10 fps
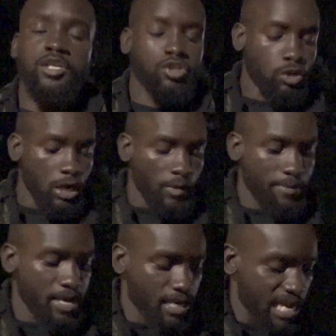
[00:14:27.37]
So-called
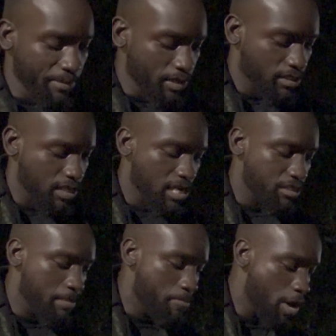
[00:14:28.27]
white man came on this
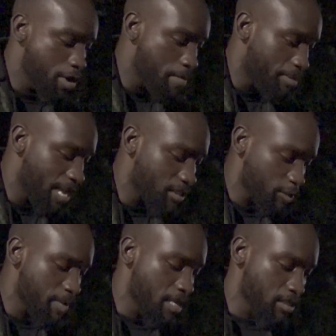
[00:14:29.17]
continent murdering blacks,
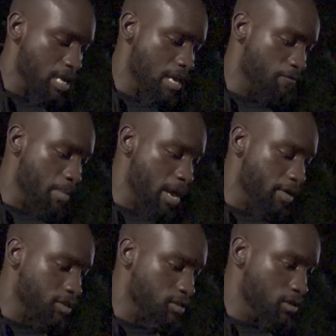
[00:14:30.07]
Hispanics, and Native
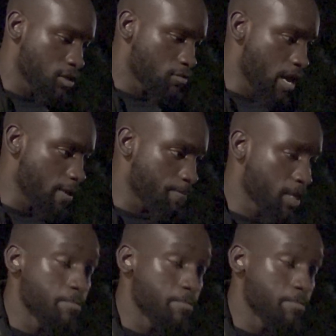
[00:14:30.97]
Americans, right?